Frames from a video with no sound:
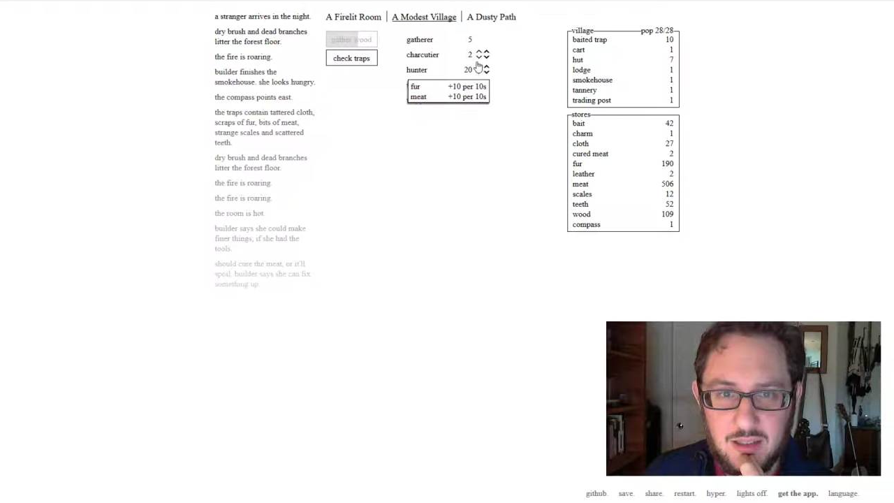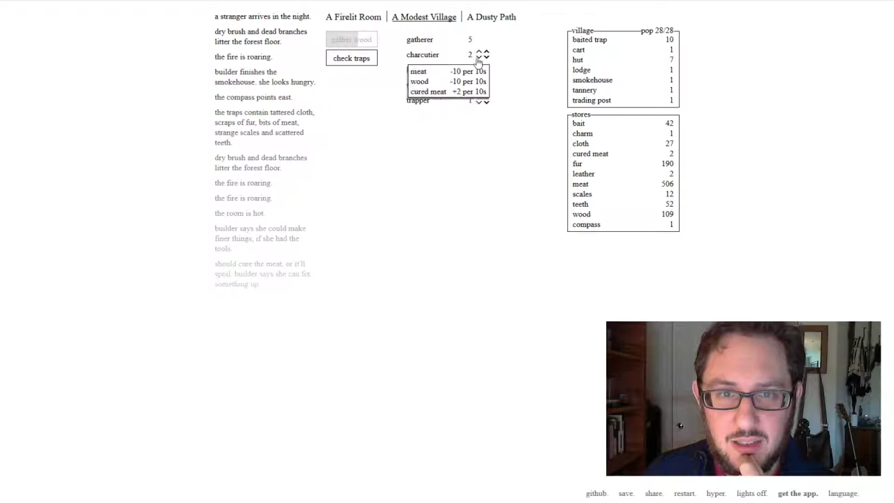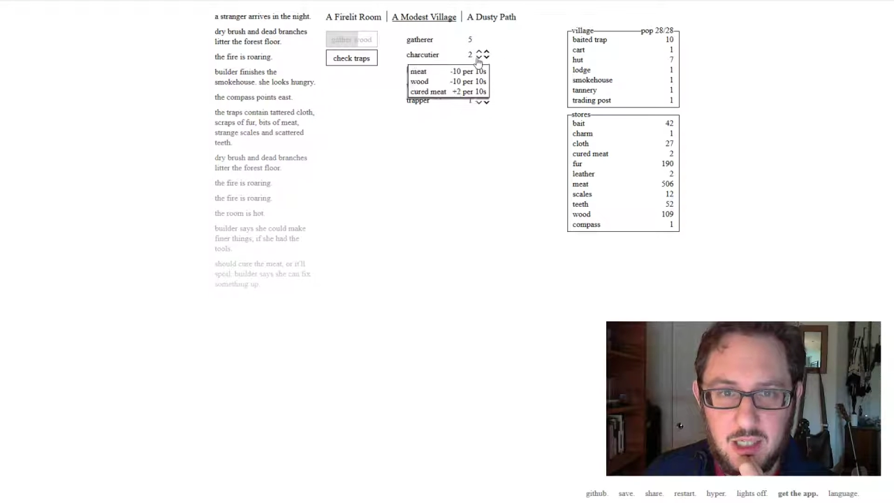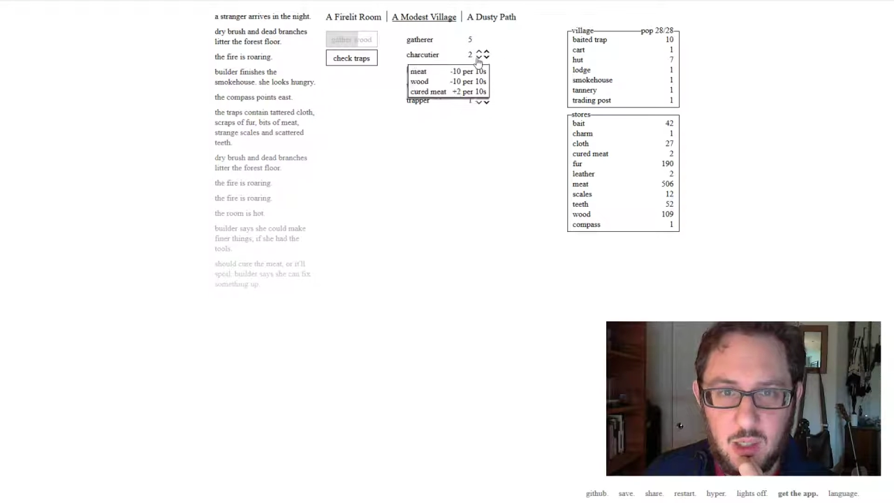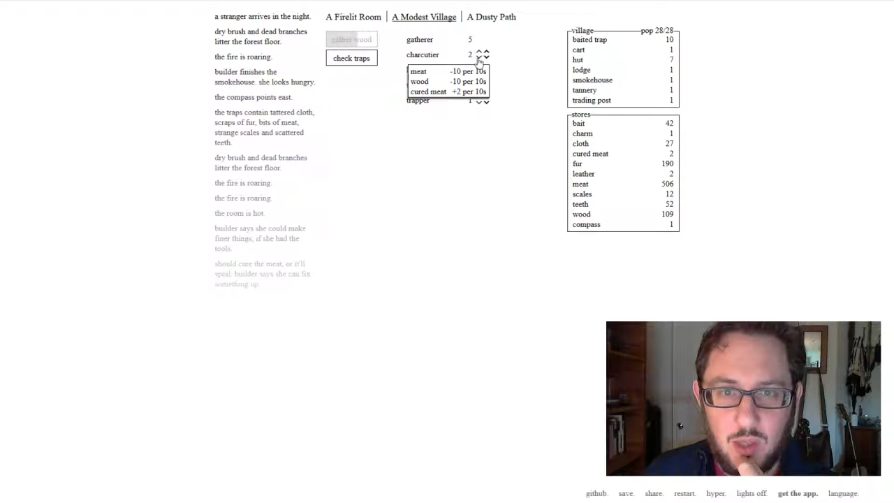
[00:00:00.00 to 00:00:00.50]

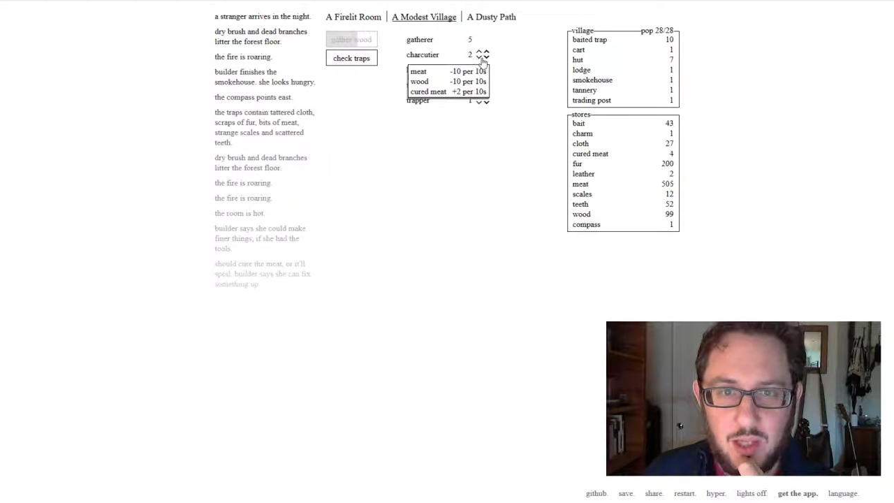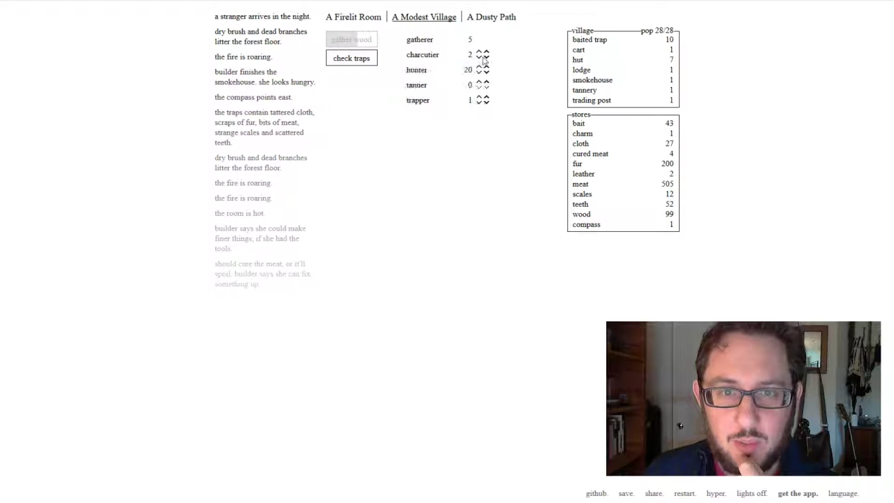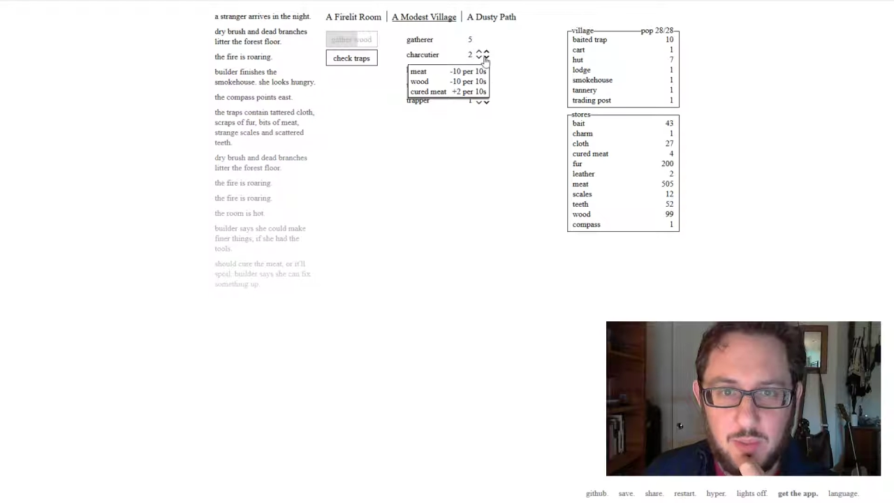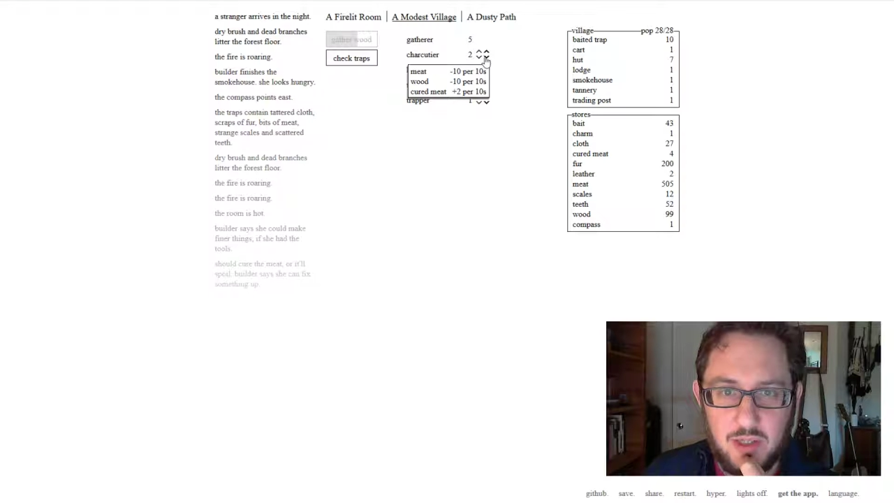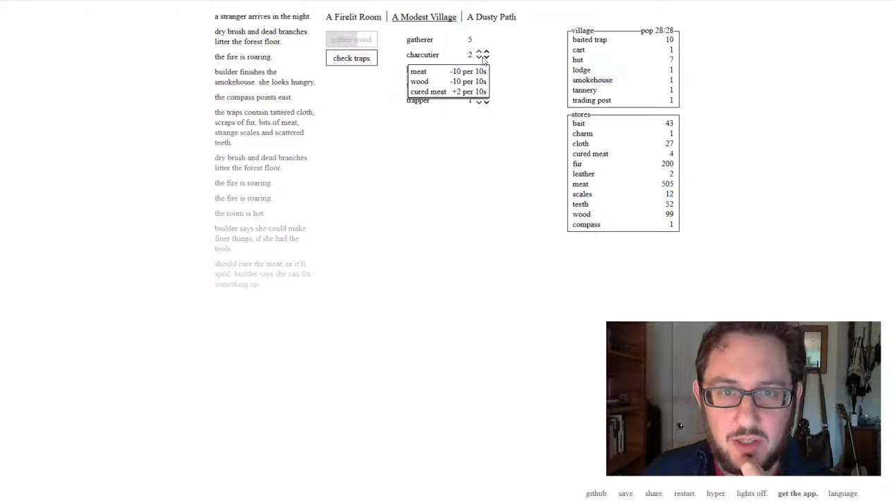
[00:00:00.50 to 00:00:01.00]
You know what?
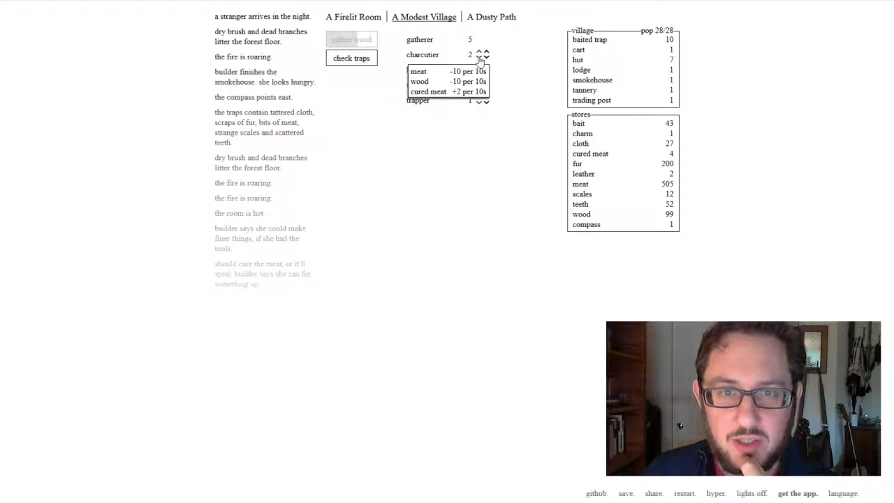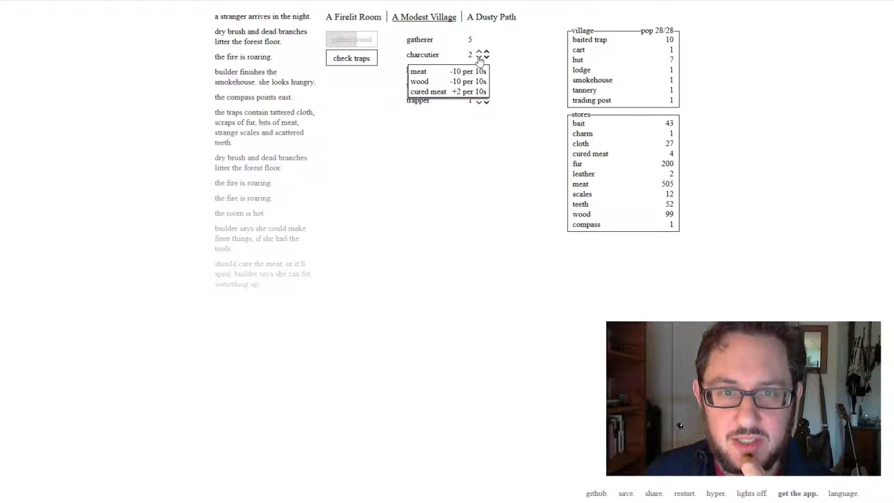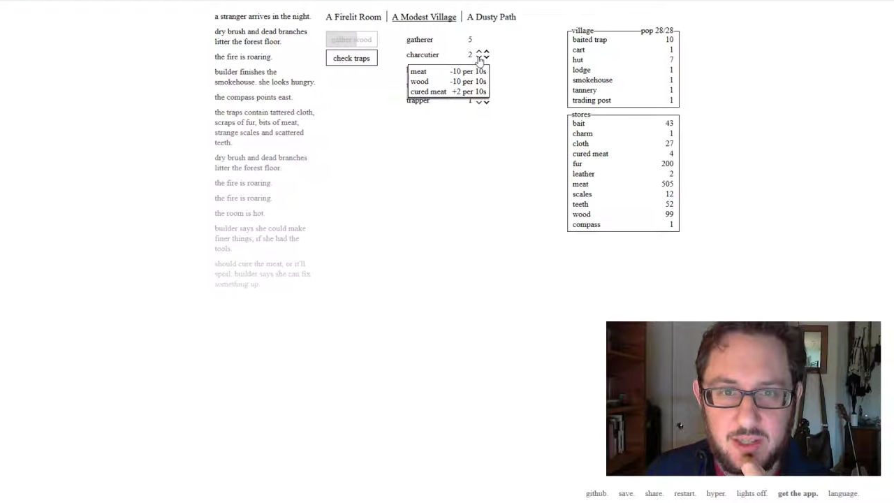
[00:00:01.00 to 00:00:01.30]
We better just